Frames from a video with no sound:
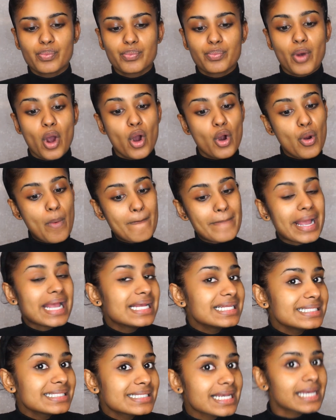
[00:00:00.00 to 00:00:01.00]

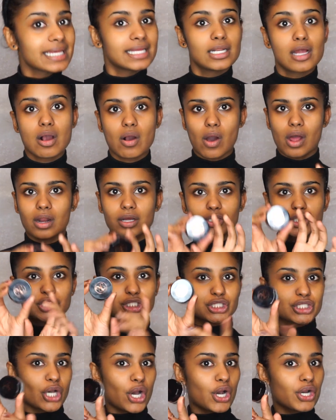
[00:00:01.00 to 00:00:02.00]
Pomade in the color
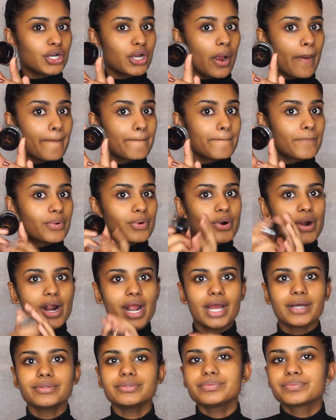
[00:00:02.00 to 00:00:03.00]
dark
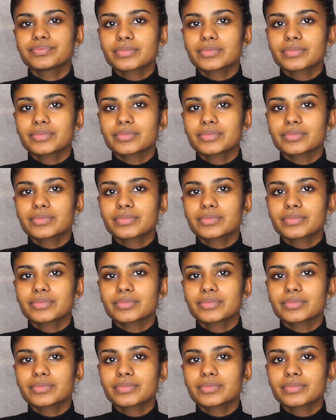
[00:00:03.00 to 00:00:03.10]
brown.